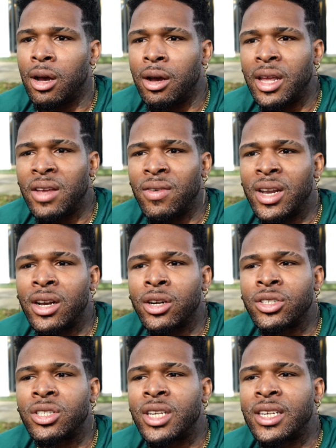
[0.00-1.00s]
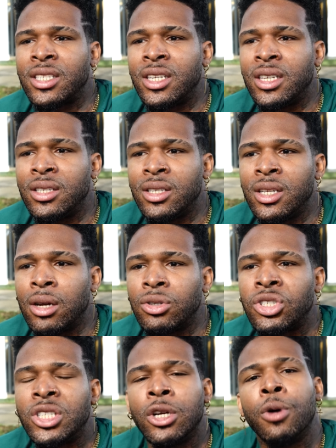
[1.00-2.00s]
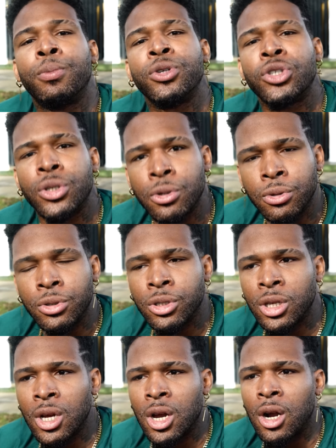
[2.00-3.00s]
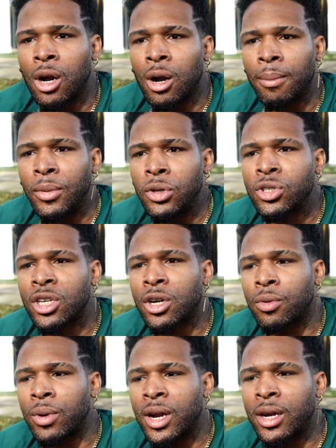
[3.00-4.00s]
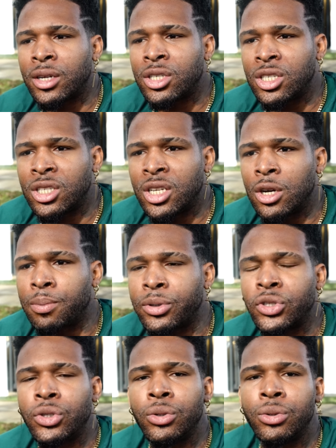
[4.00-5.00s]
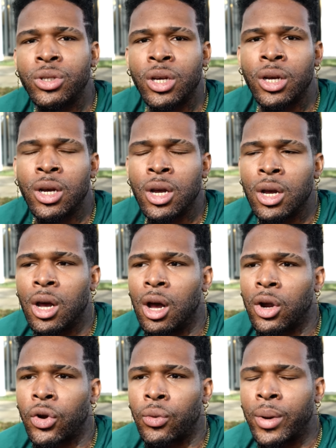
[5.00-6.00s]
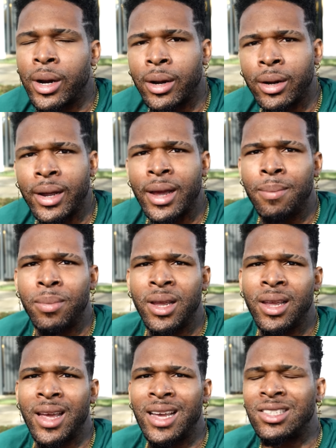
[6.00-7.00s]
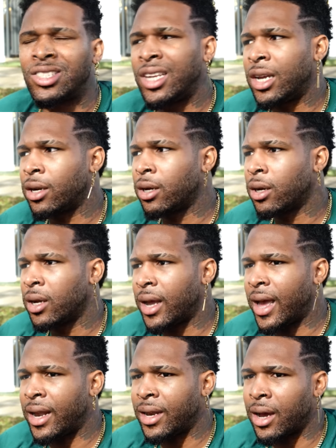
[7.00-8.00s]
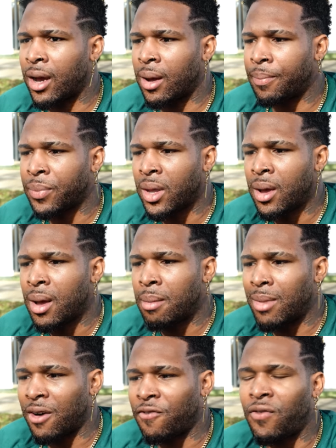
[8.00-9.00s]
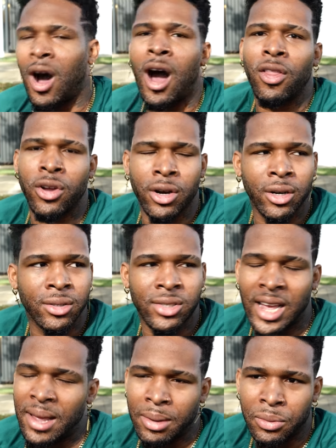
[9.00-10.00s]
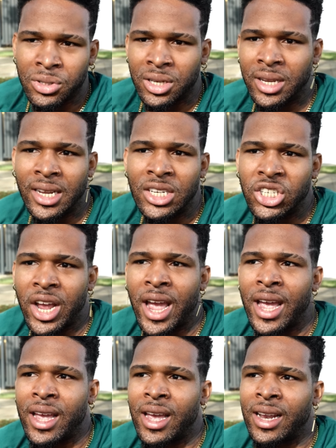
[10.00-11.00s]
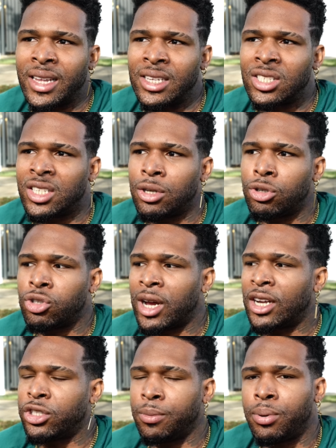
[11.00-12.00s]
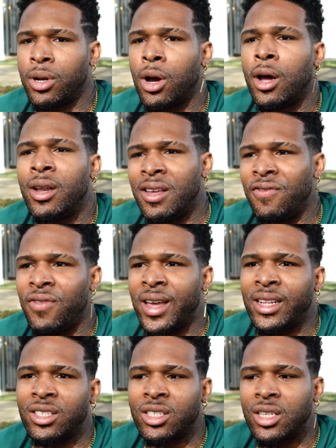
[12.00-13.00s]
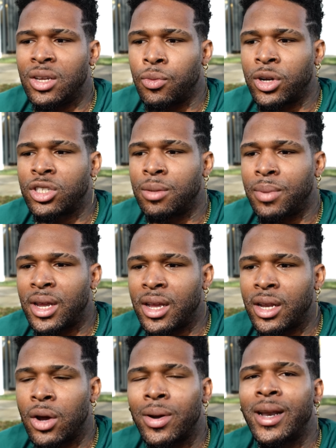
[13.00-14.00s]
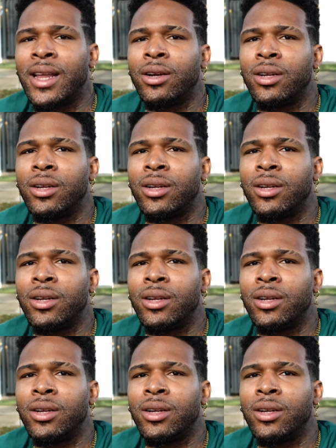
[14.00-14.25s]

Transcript: even in her 60s, you know, still pursues her music career. She still pursues a career in being a singer. And my father, saying he was a DJ, and he still tries to put on events. He wants to be, you know,